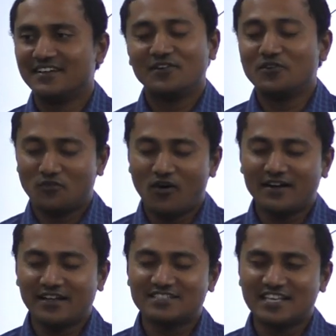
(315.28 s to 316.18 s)
No,
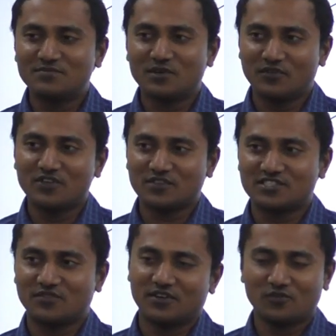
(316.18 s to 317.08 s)
what are seismic waves
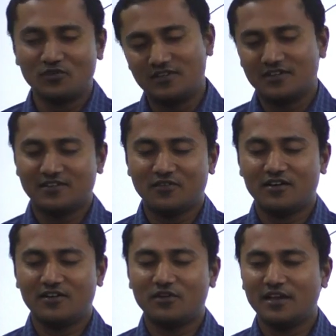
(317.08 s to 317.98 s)
first of all? Good.
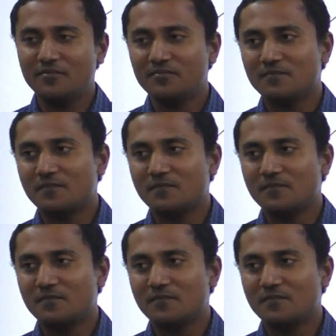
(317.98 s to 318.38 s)
Your name?